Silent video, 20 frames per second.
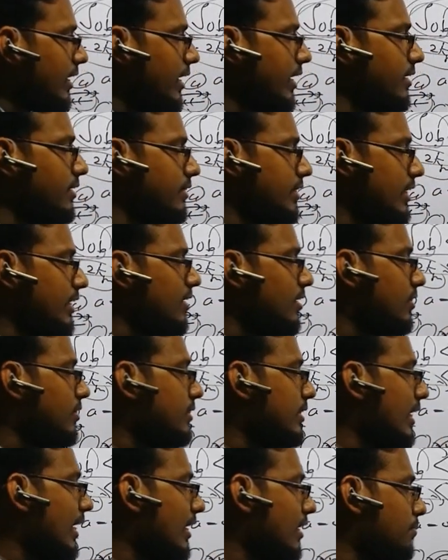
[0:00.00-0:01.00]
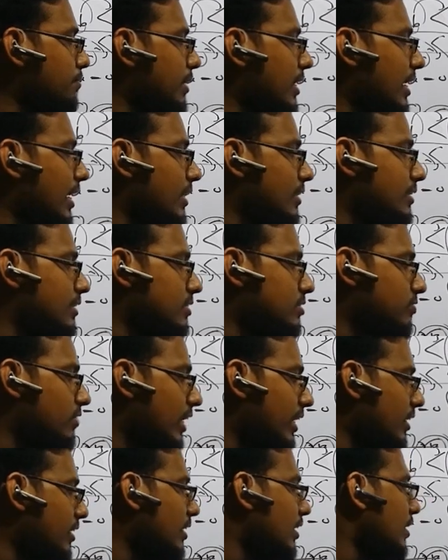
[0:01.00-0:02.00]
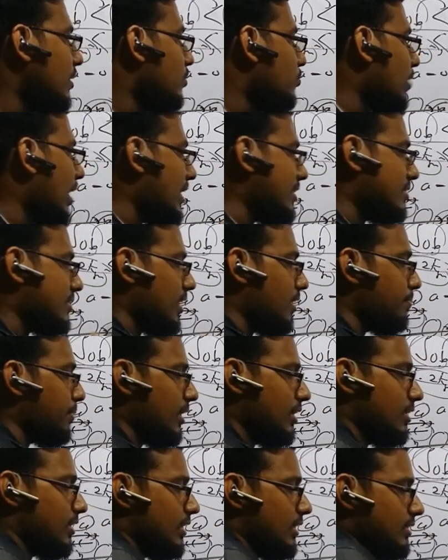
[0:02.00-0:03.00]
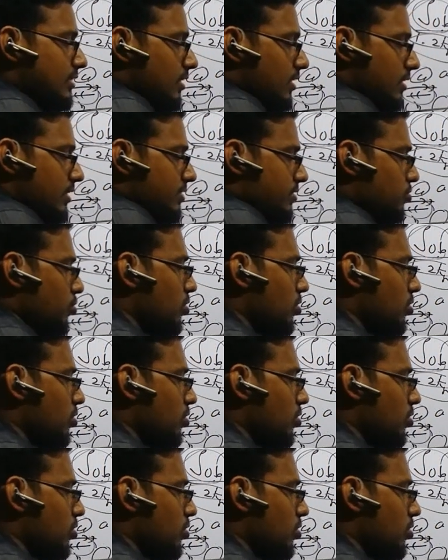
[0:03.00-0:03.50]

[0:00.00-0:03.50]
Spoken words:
and the theory behind this. Why it's happening? It's